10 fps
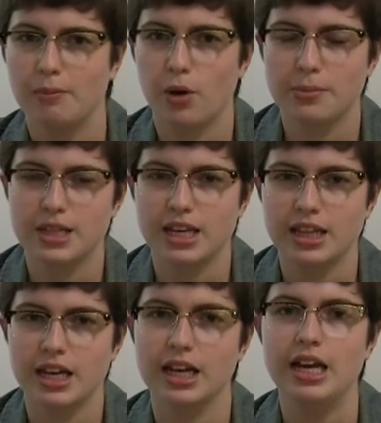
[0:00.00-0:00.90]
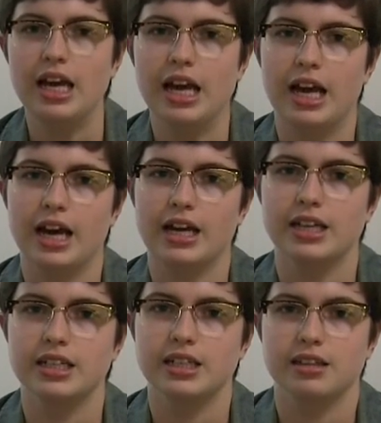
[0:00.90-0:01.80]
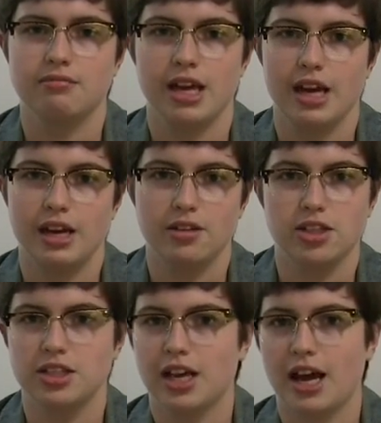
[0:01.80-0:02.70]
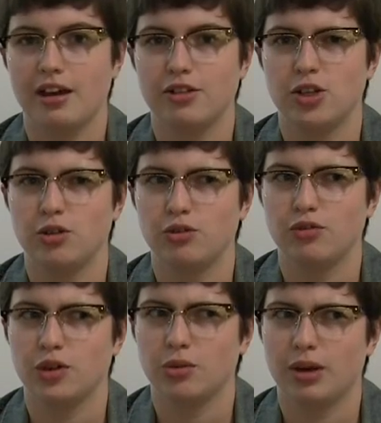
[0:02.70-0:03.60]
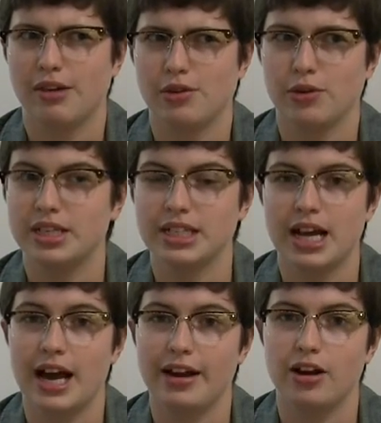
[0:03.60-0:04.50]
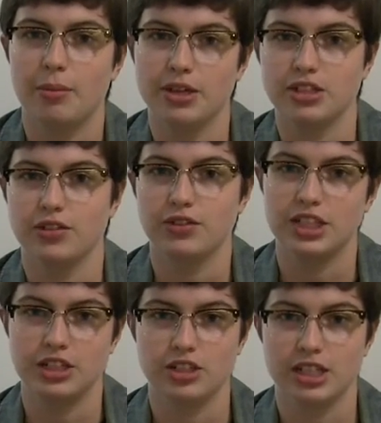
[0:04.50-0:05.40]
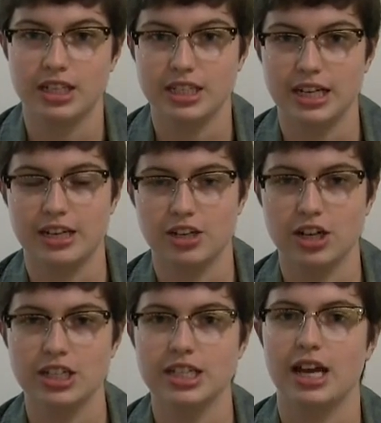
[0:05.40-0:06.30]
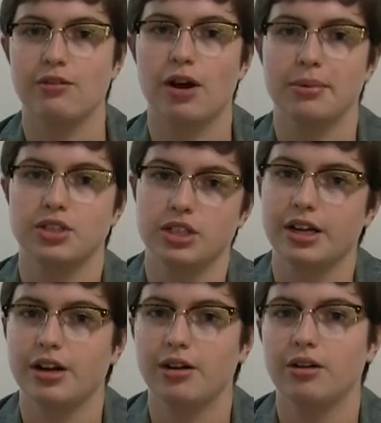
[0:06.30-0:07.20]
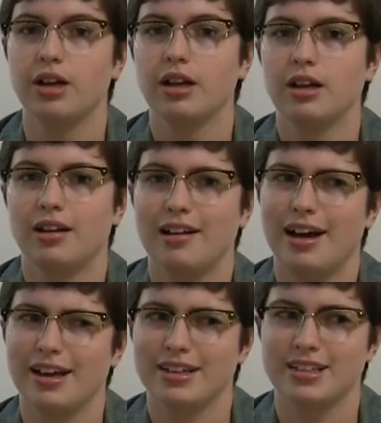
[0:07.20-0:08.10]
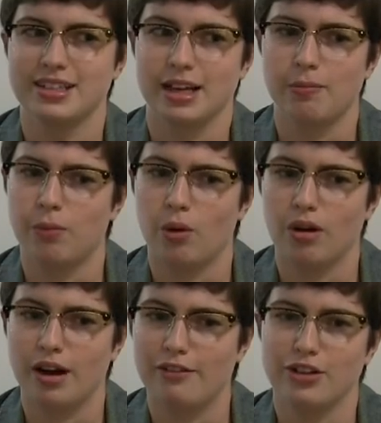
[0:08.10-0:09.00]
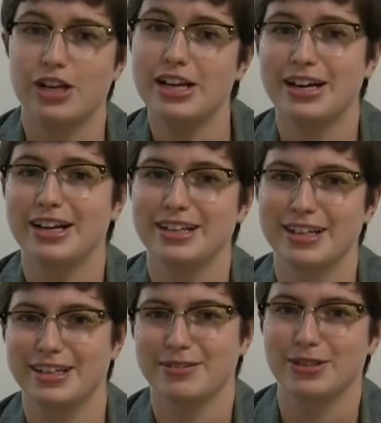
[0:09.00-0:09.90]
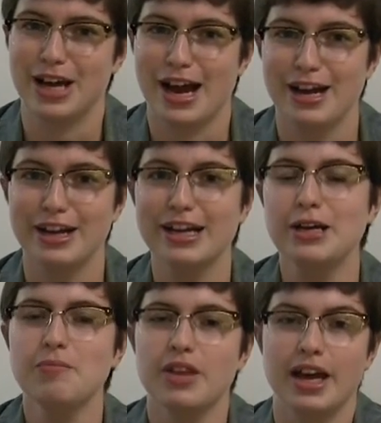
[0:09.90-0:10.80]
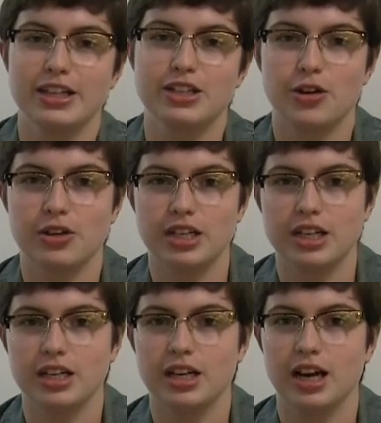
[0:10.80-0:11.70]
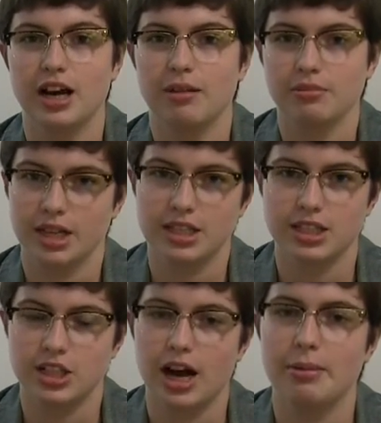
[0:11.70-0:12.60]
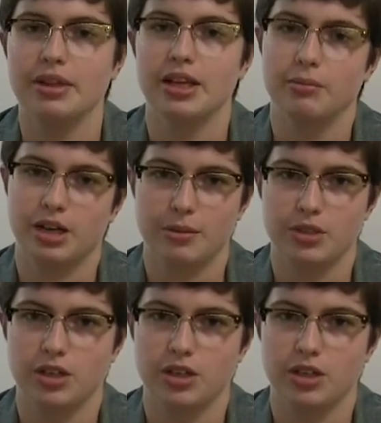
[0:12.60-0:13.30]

website thing, and they decide to, for whatever reason, hire a bunch of senior citizen interns, and Robert De Niro, I guess, is like bored after he is retired, and so he gets the job and then becomes